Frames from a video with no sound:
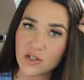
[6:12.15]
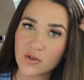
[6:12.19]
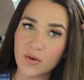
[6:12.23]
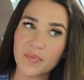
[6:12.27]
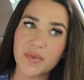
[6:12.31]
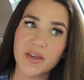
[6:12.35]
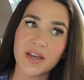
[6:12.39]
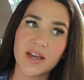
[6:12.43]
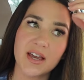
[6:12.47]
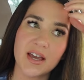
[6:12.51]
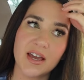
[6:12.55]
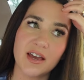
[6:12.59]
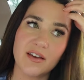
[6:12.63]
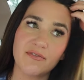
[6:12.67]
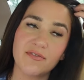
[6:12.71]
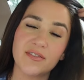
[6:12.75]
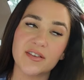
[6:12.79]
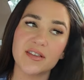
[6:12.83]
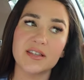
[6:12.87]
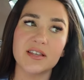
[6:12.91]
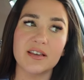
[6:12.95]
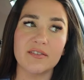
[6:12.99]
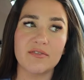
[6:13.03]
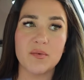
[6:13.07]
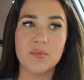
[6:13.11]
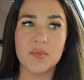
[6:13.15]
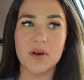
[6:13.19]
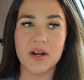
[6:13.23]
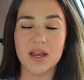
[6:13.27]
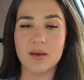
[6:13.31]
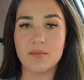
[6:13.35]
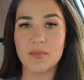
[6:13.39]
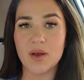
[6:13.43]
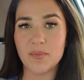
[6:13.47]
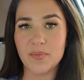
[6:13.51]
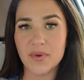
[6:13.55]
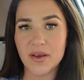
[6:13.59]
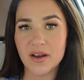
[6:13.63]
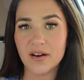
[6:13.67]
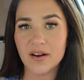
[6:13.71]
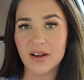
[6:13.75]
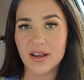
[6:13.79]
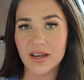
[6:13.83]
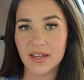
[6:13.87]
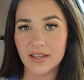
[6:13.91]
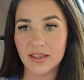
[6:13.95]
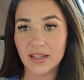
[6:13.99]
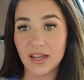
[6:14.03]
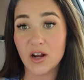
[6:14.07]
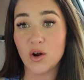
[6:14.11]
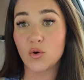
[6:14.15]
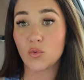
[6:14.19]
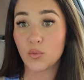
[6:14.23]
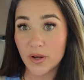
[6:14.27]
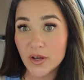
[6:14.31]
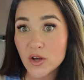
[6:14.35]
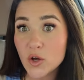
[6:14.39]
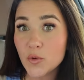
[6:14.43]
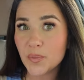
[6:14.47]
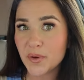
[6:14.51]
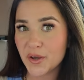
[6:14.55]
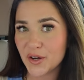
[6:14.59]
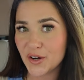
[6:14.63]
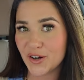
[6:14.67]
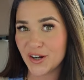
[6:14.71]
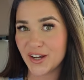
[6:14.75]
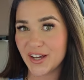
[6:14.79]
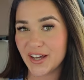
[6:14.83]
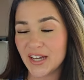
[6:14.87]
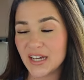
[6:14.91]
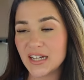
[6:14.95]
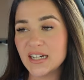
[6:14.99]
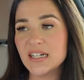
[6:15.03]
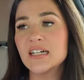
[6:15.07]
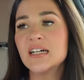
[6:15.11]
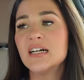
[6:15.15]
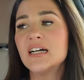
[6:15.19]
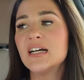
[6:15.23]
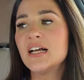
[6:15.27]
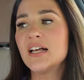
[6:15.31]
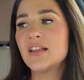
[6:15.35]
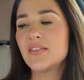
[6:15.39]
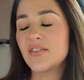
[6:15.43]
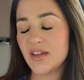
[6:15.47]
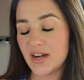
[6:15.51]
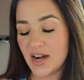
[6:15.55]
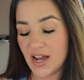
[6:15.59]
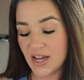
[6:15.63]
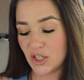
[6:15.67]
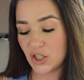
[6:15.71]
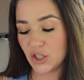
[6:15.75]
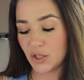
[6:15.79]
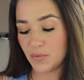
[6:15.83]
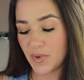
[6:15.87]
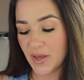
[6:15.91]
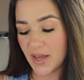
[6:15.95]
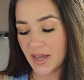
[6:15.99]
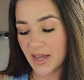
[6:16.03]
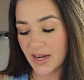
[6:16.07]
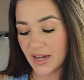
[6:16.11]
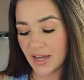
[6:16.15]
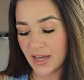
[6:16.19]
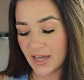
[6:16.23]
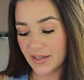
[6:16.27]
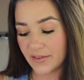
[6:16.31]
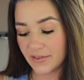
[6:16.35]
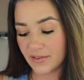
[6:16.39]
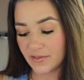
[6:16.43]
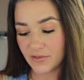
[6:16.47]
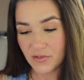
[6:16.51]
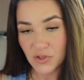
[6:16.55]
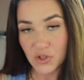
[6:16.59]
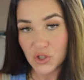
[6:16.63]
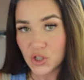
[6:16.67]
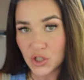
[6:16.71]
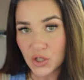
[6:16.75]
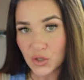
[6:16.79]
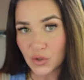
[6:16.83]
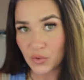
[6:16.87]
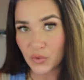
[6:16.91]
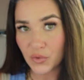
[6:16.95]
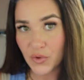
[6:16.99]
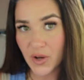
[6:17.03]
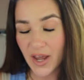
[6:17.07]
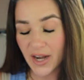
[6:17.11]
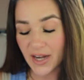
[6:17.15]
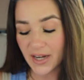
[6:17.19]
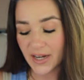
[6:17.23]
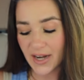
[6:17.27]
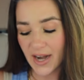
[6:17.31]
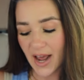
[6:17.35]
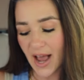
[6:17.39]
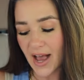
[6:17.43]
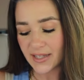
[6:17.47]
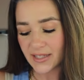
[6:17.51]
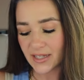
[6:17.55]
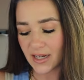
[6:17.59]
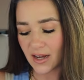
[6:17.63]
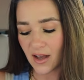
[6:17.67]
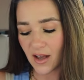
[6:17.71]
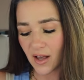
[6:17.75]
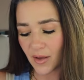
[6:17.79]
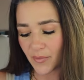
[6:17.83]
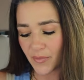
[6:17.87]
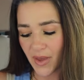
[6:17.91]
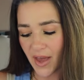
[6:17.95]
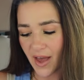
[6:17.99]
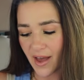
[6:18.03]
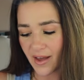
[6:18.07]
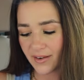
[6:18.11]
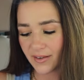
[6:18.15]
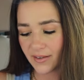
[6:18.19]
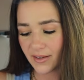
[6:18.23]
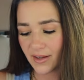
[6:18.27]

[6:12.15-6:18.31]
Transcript: So I'm thinking if, if I'm gonna get my period, like a real period, then I should be getting it soon and it hasn't come yet.